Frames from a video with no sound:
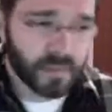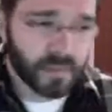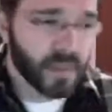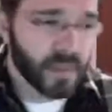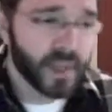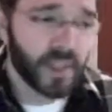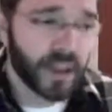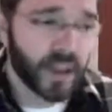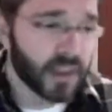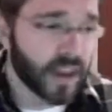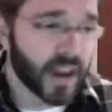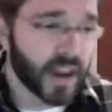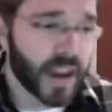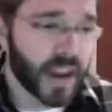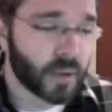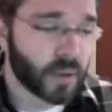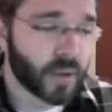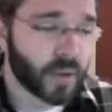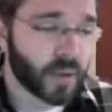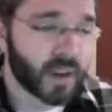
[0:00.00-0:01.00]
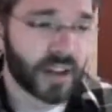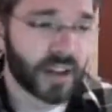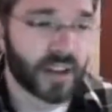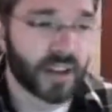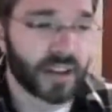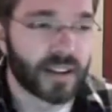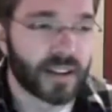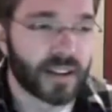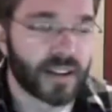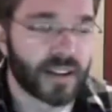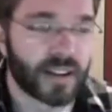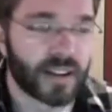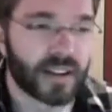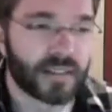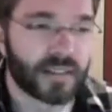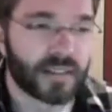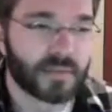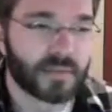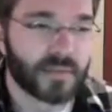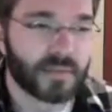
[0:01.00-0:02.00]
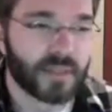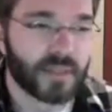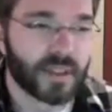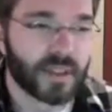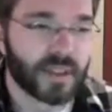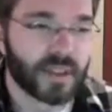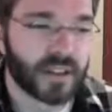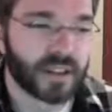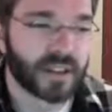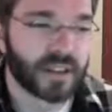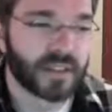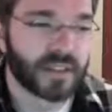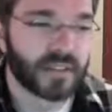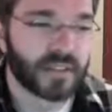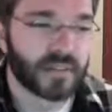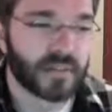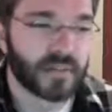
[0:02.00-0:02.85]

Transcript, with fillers: Like right now, we're working on uh, uh,